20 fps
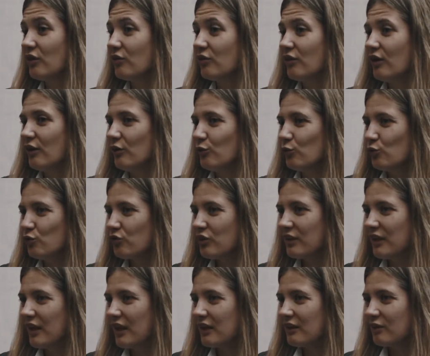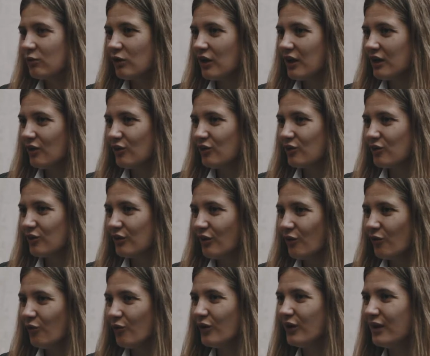they lose the data, they don't
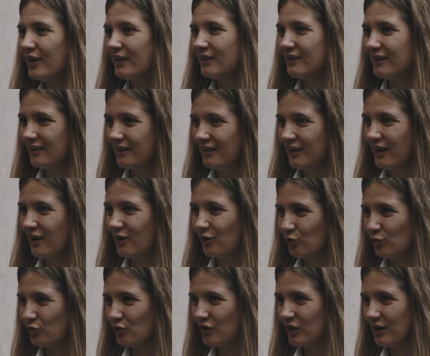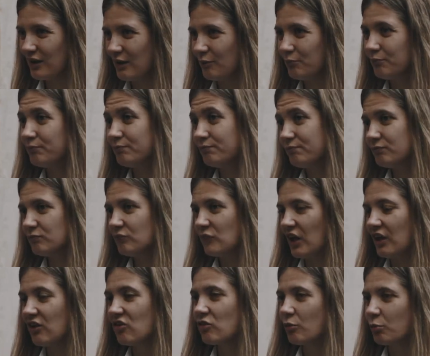know that they are losing them.
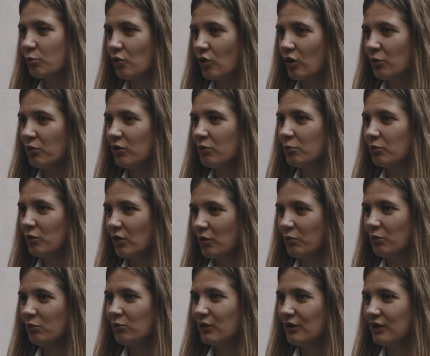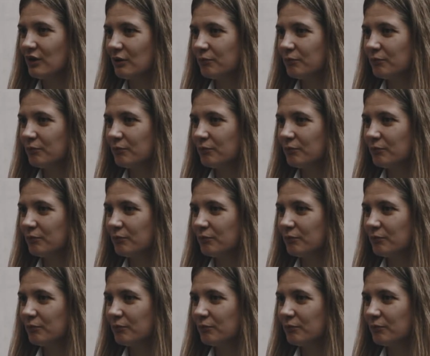That's a problem, probably.